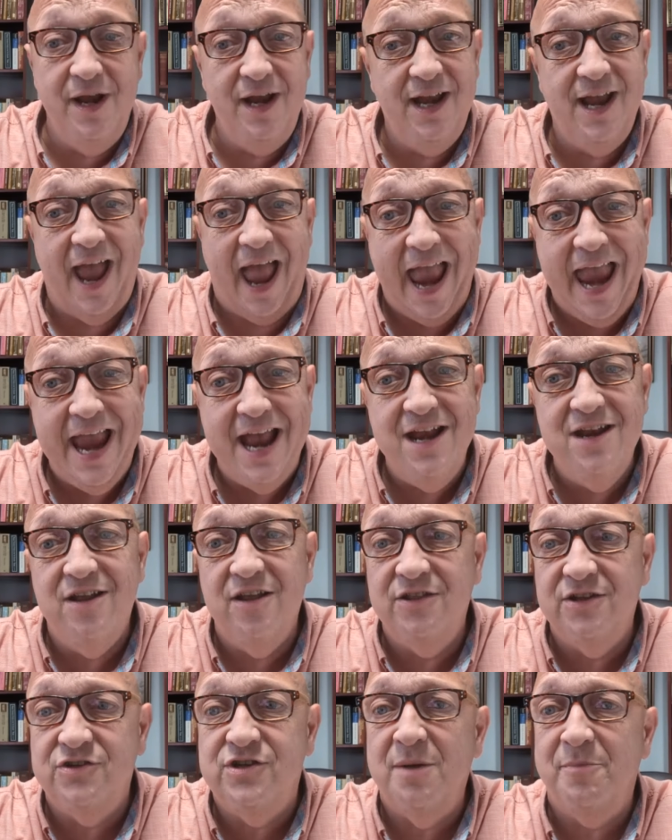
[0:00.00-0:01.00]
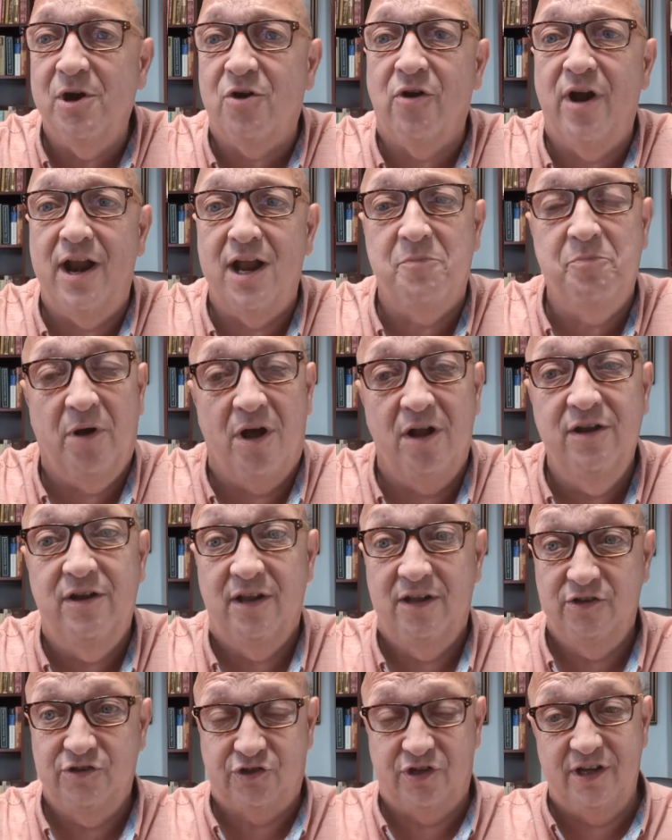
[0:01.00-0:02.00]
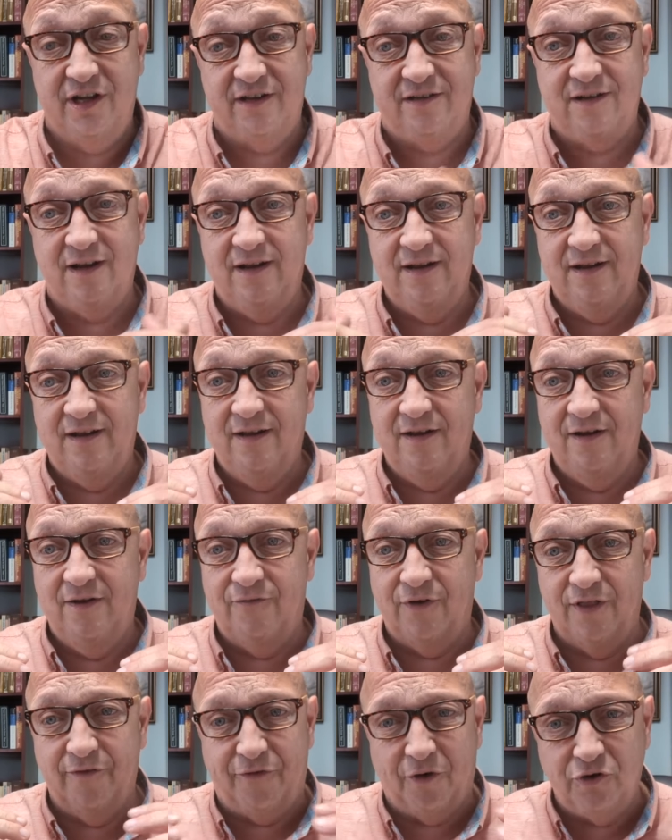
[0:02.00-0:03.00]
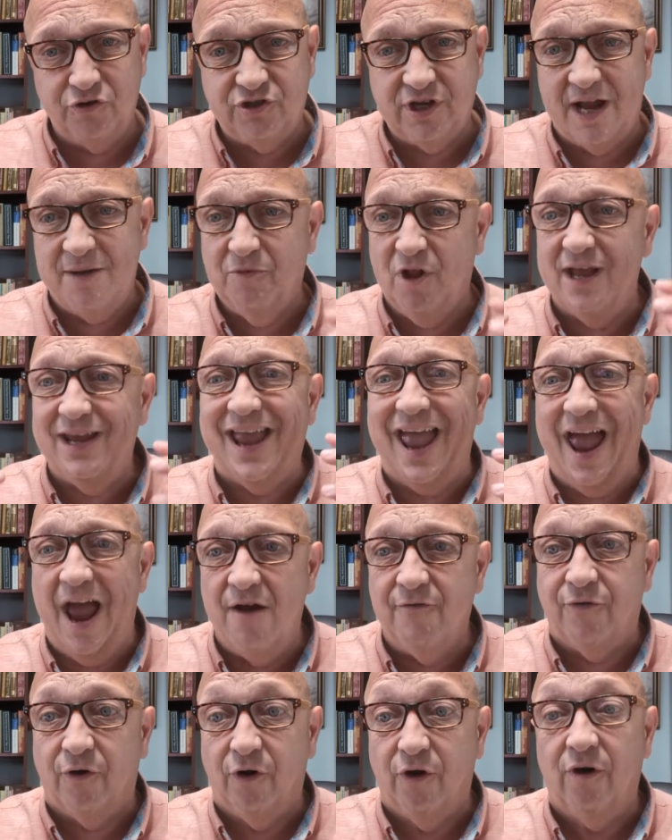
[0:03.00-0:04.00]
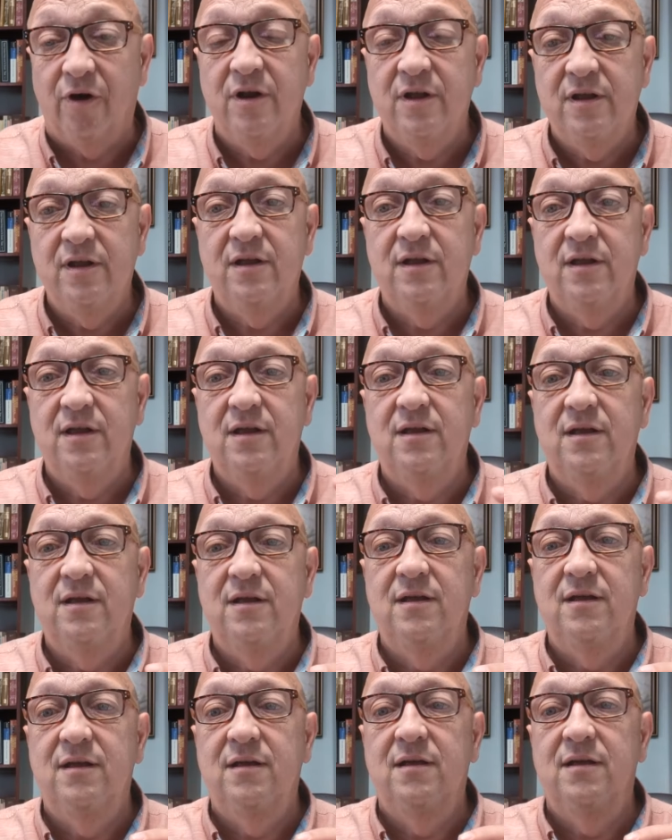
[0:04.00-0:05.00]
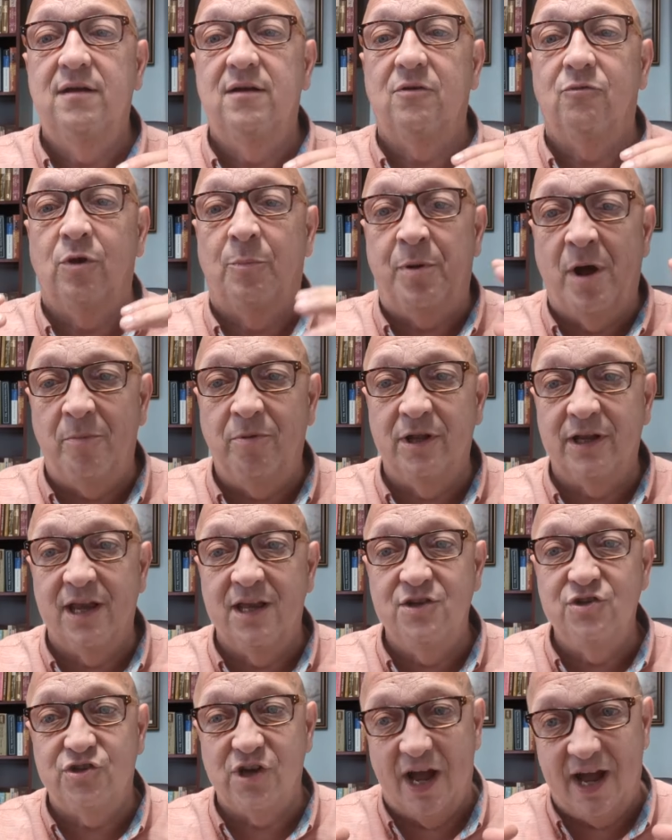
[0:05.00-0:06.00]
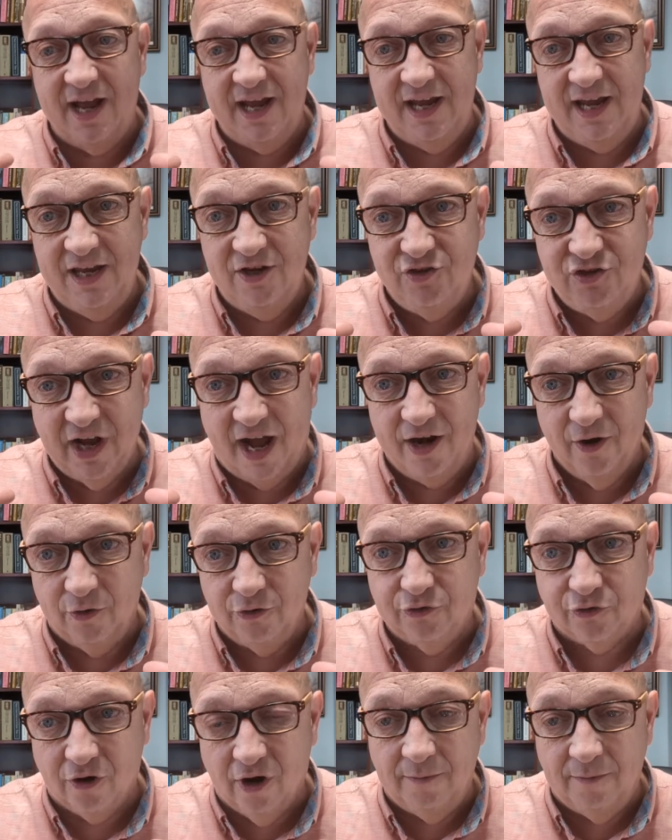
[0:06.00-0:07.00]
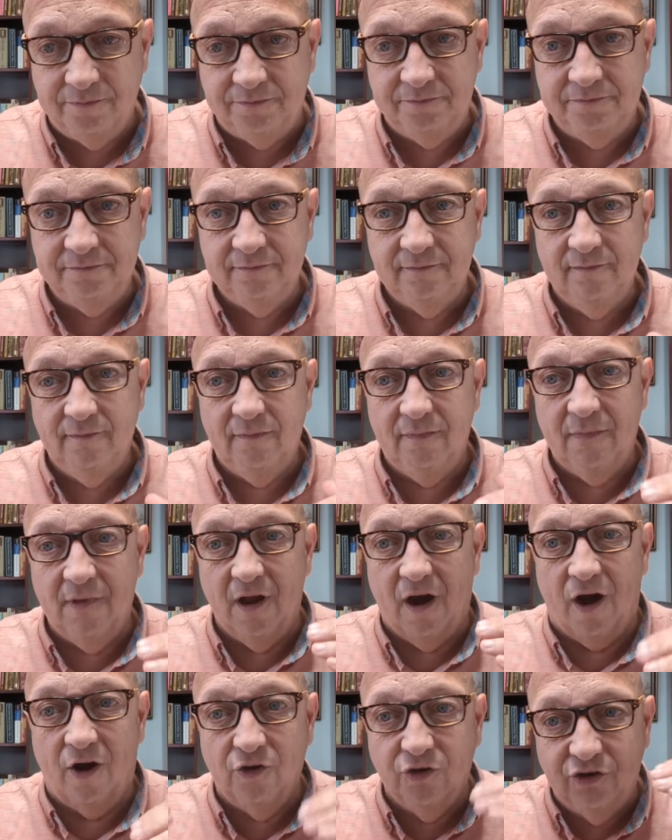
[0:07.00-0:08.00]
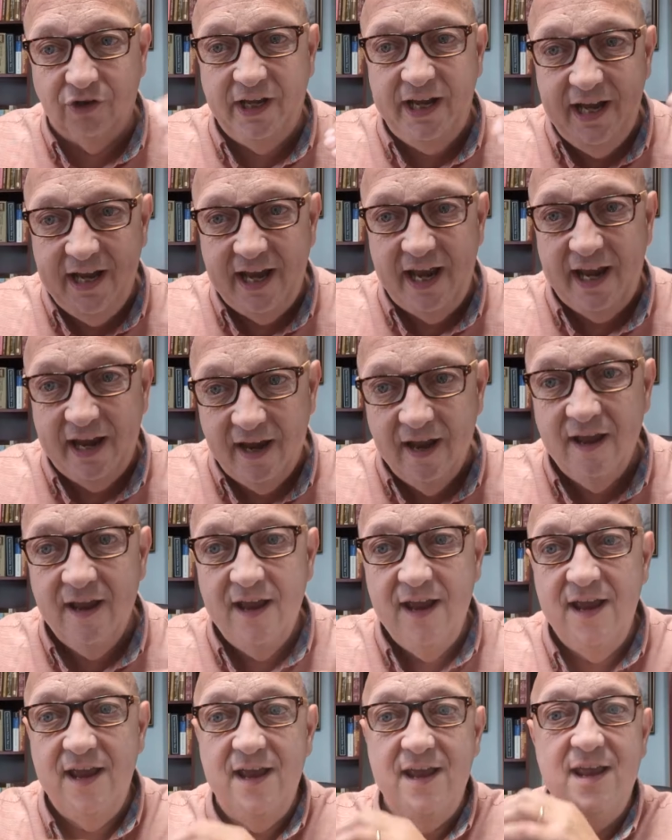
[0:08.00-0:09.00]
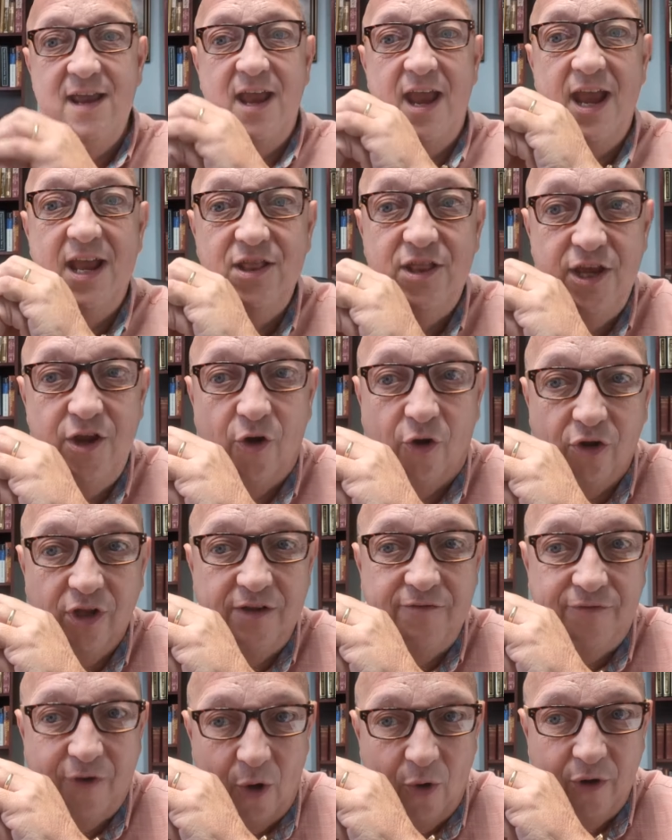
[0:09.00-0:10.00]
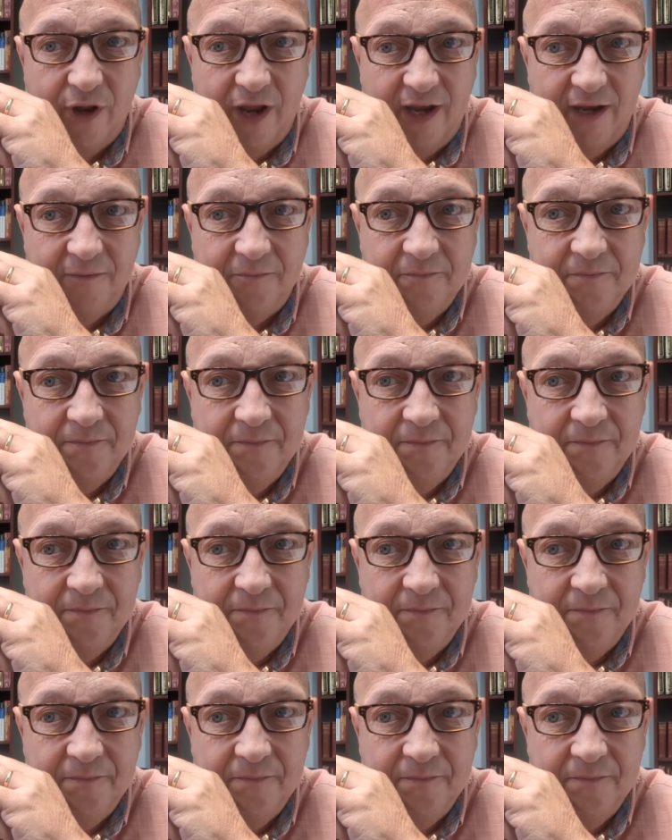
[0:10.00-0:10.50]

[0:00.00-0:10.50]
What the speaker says: media and the Democratic pundits that for the first time like ever, Republicans, i.e. Donald Trump, are leading in the early voting.